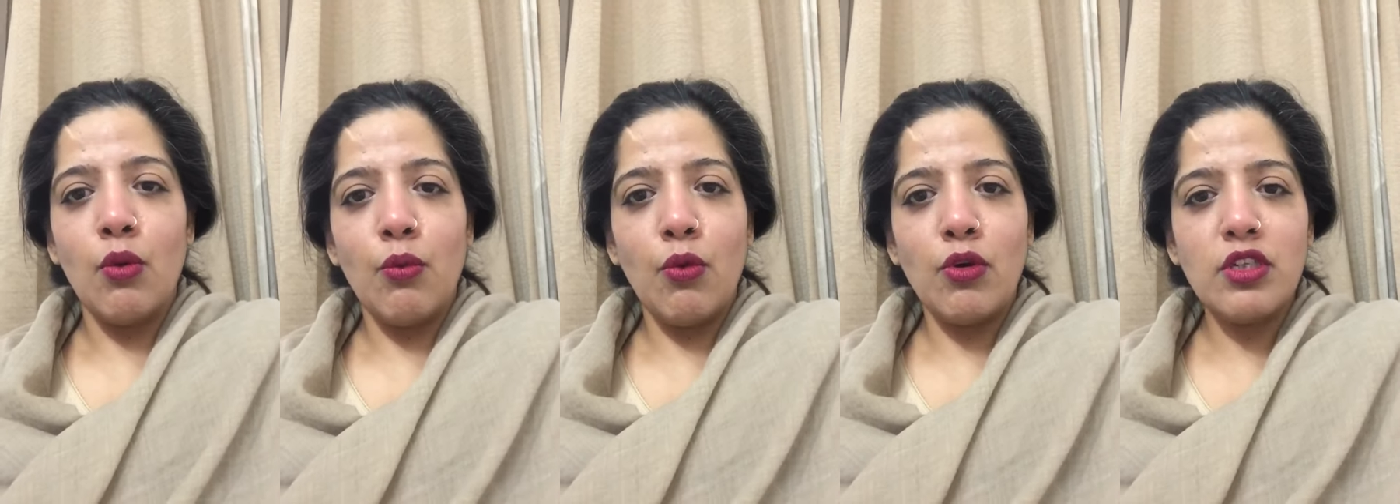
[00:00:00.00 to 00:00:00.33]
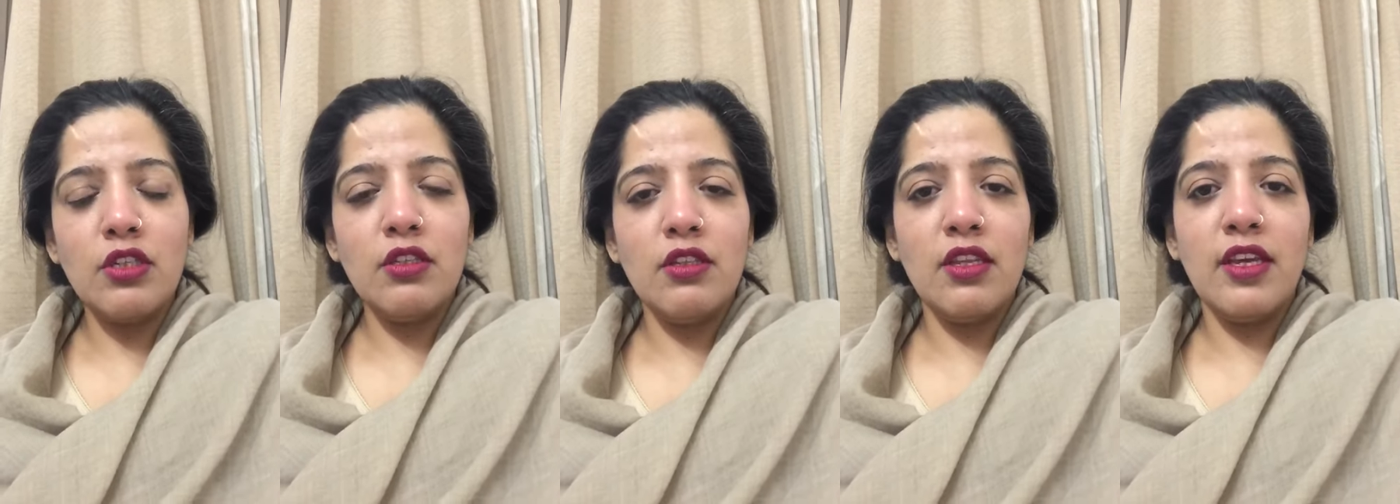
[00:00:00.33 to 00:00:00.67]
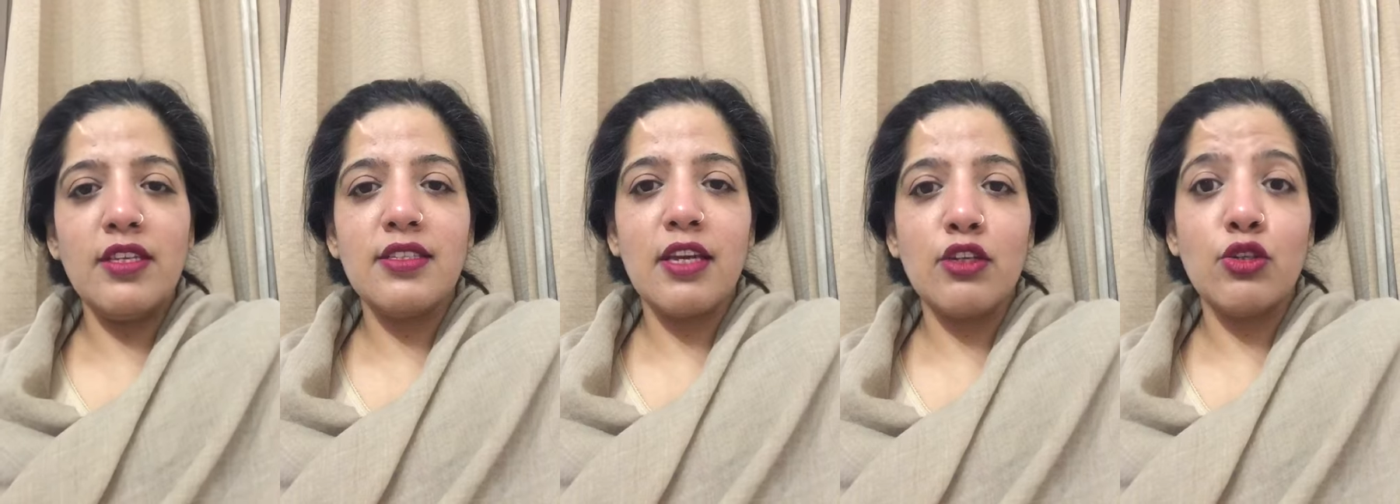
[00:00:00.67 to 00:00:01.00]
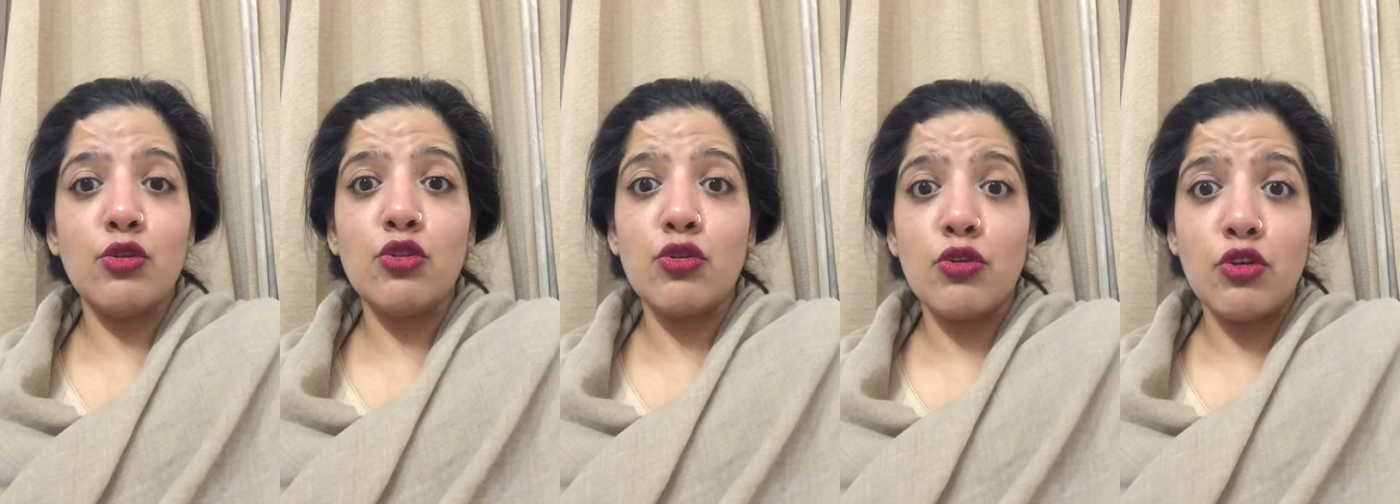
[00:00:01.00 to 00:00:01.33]
what are the things that
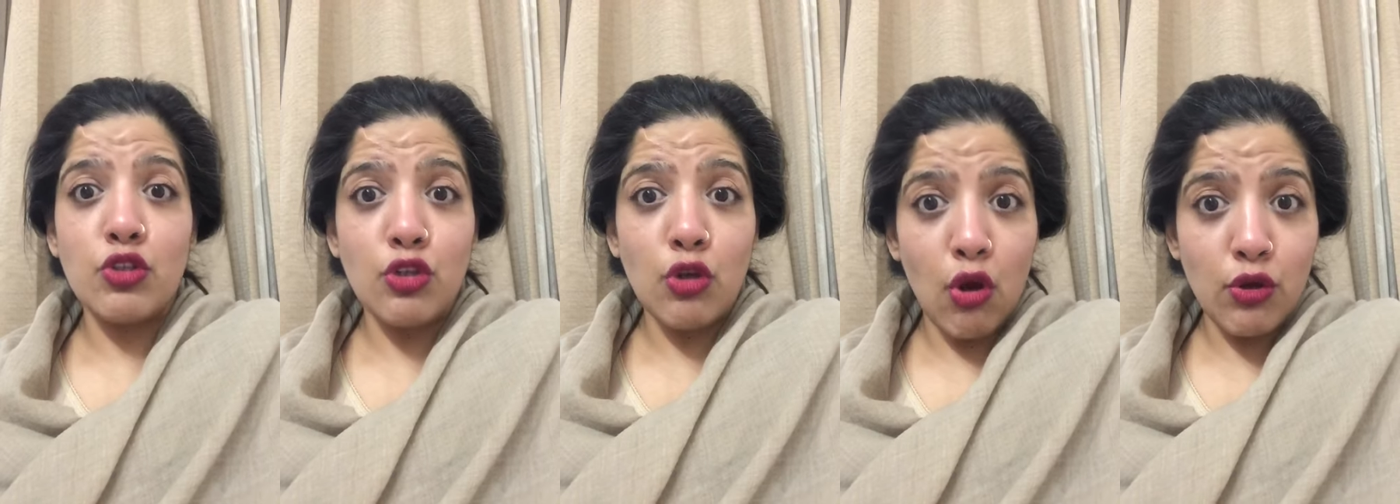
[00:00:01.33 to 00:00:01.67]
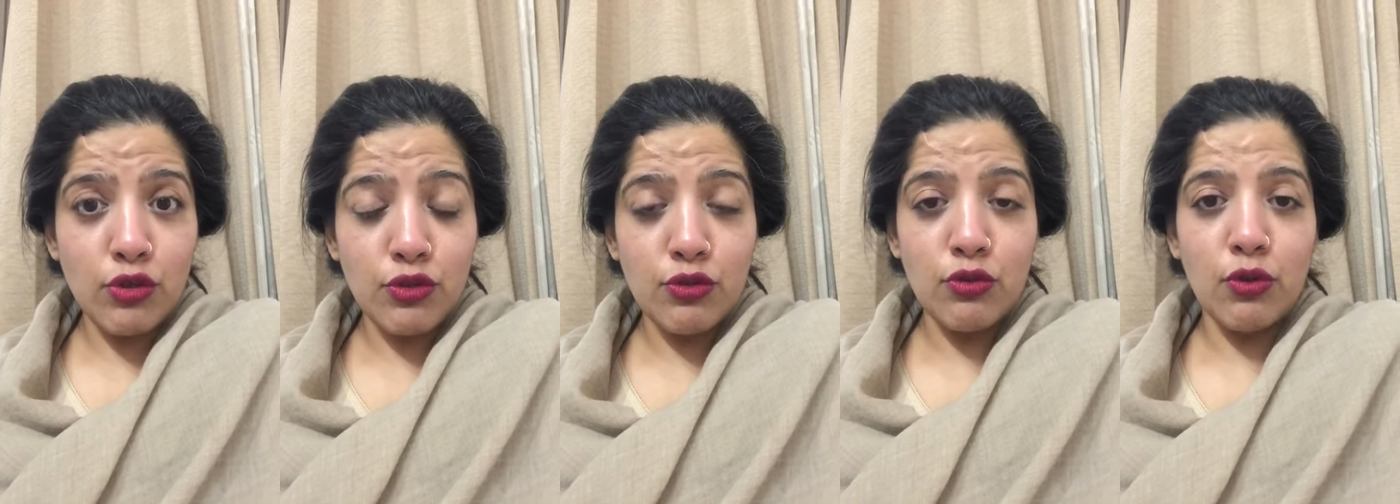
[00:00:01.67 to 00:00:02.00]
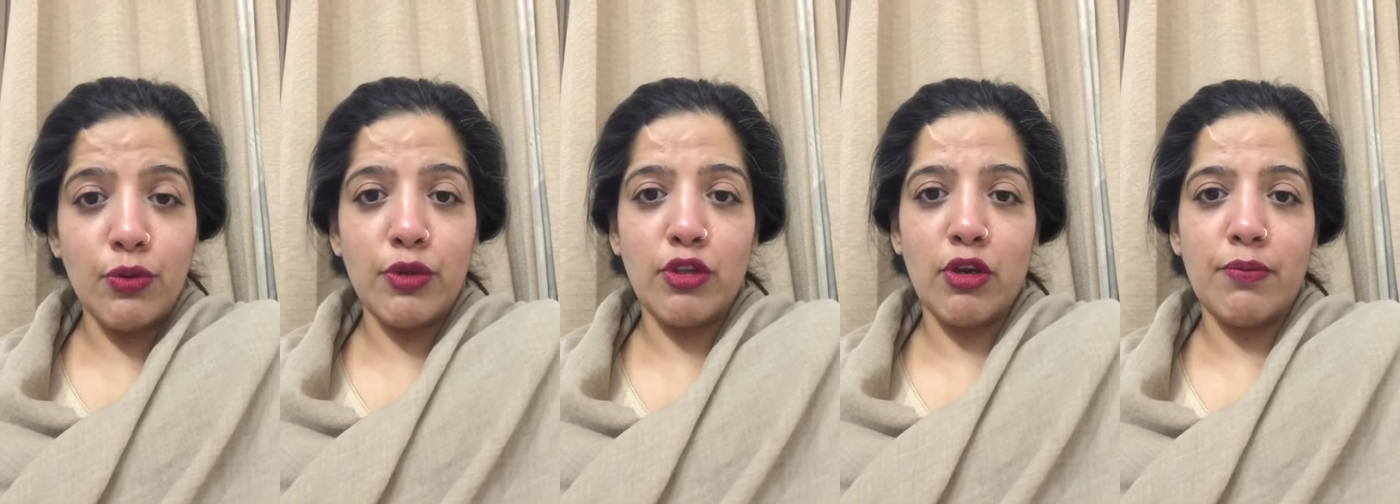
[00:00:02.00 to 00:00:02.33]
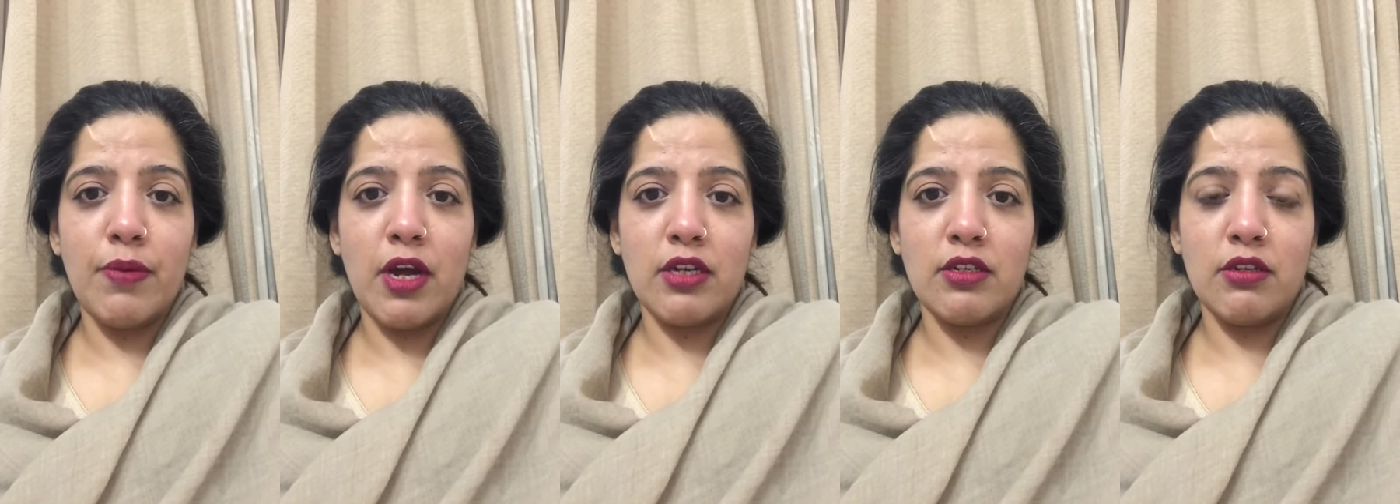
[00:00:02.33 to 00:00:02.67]
you should not do with your
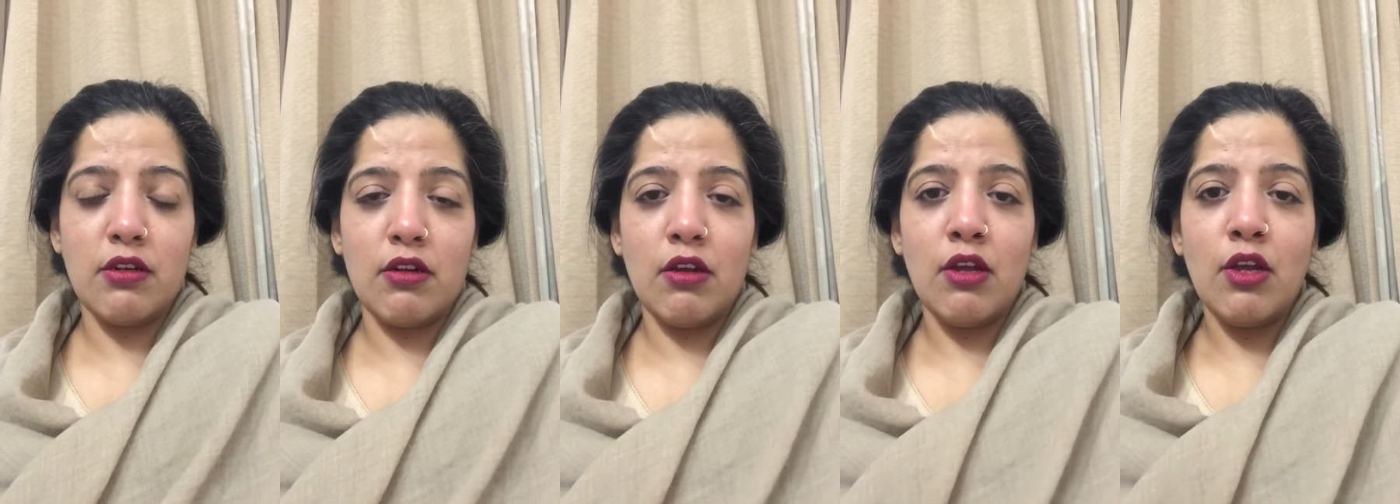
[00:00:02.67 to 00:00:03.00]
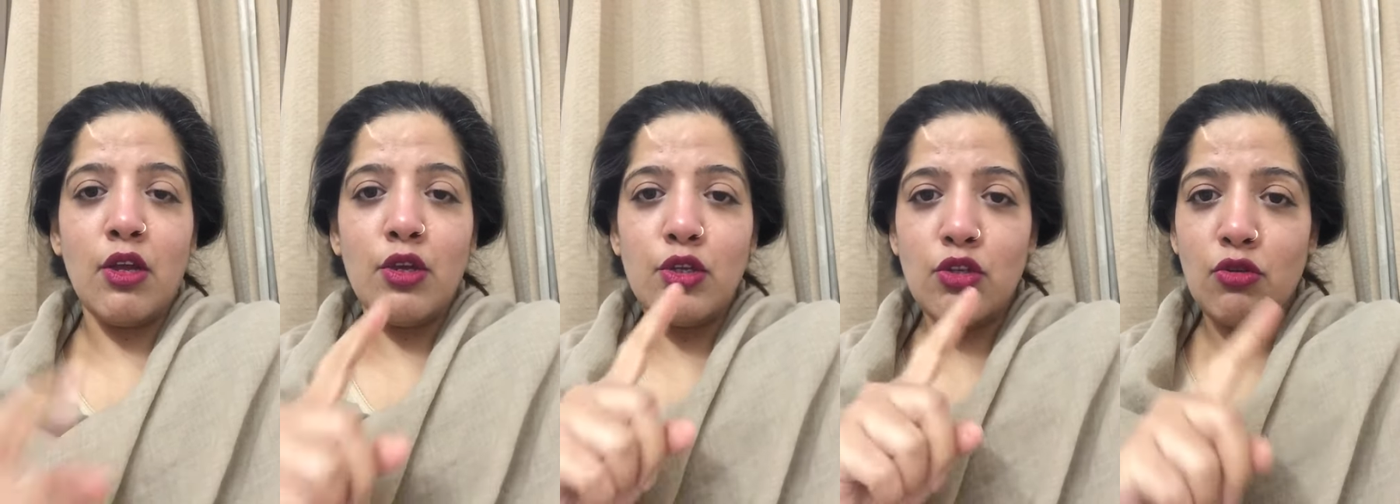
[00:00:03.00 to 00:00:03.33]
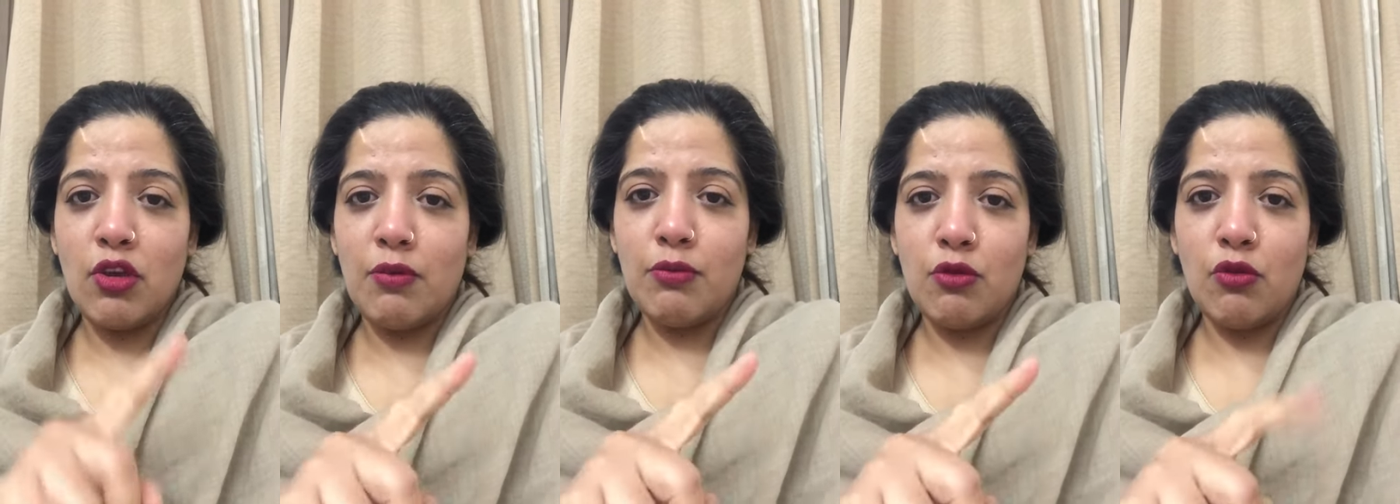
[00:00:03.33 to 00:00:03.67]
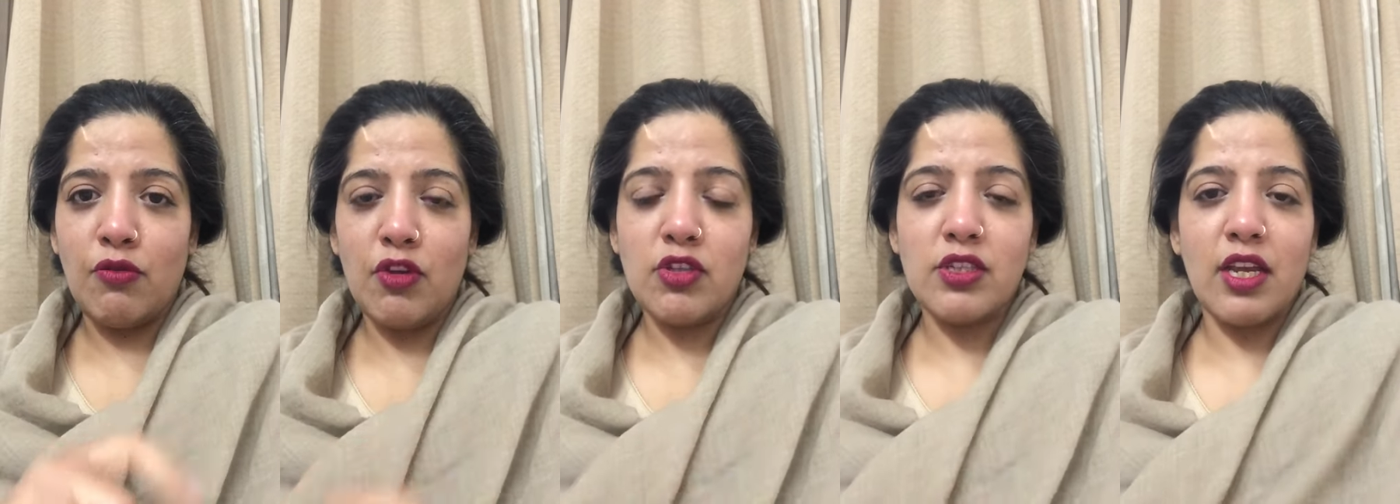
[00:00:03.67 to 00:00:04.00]
partner to
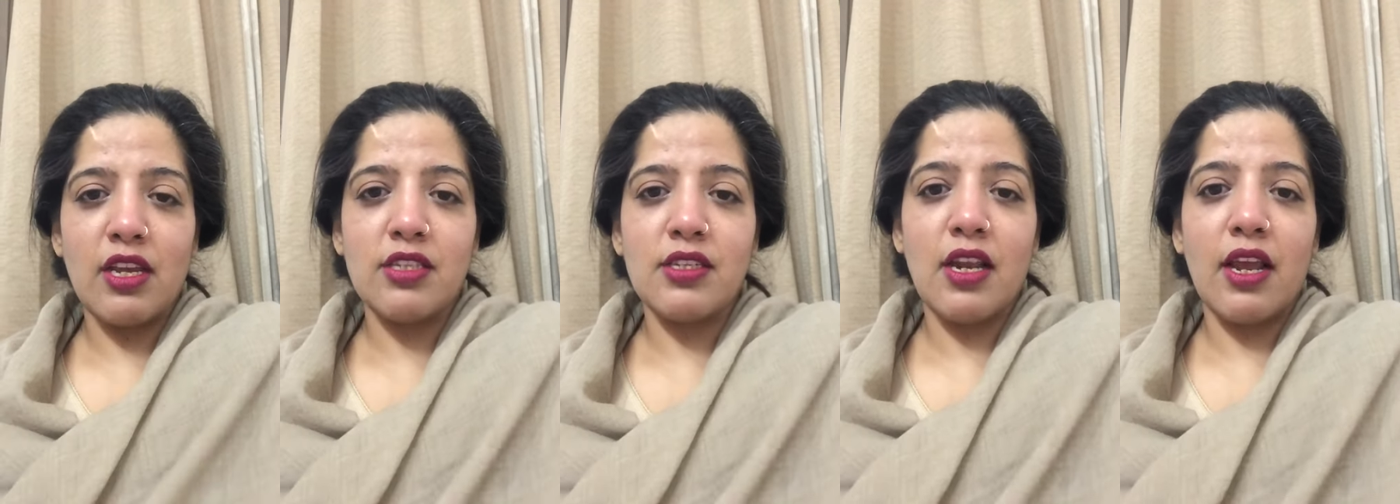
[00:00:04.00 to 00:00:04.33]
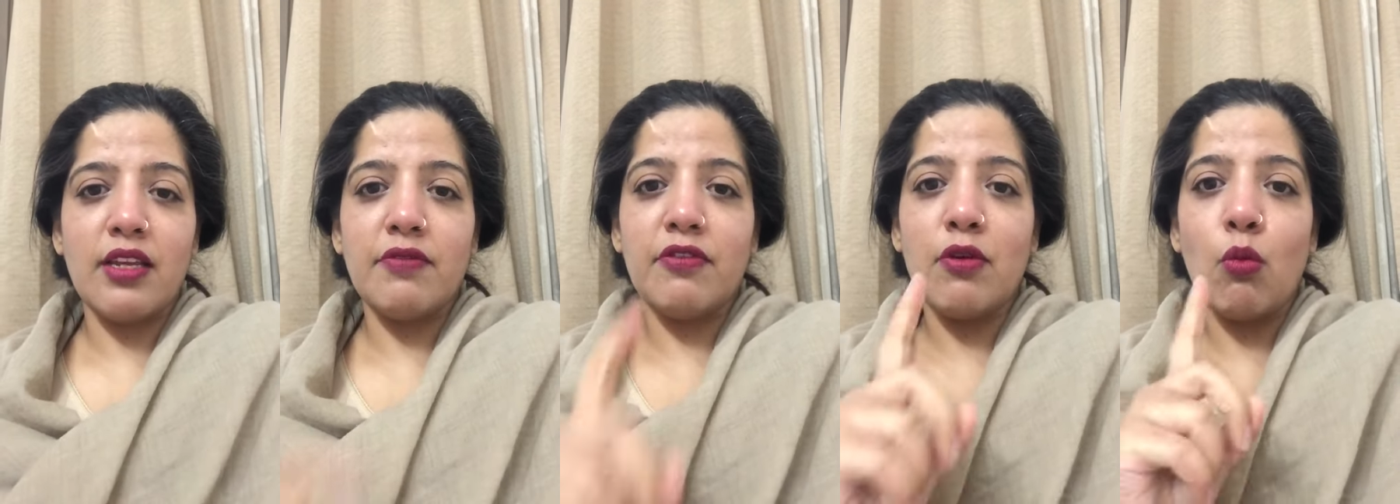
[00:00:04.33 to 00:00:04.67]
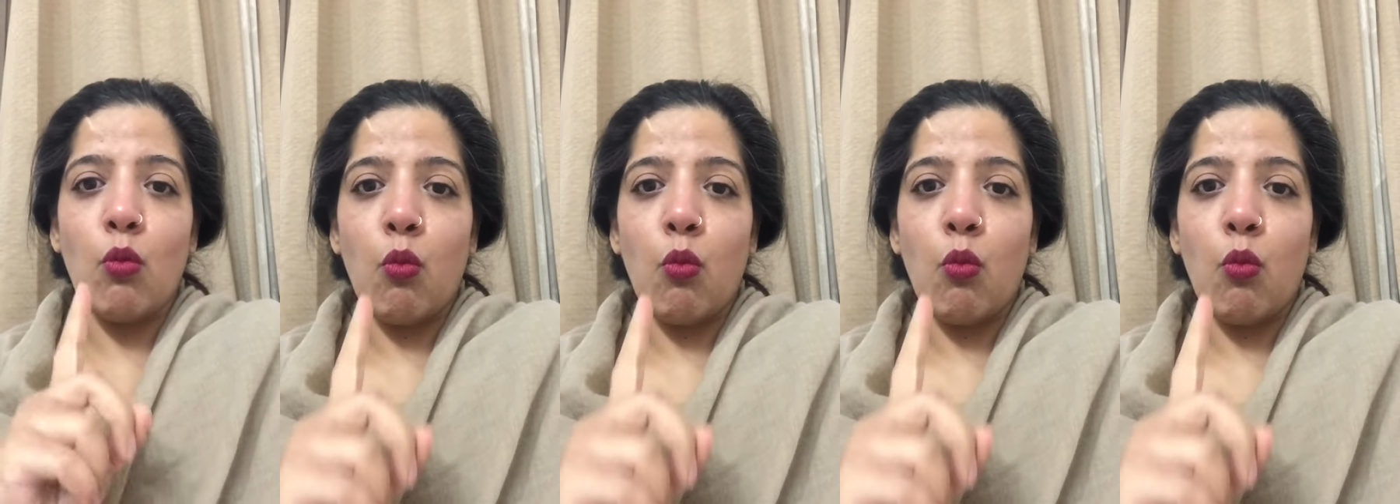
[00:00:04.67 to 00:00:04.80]
improve your sex life?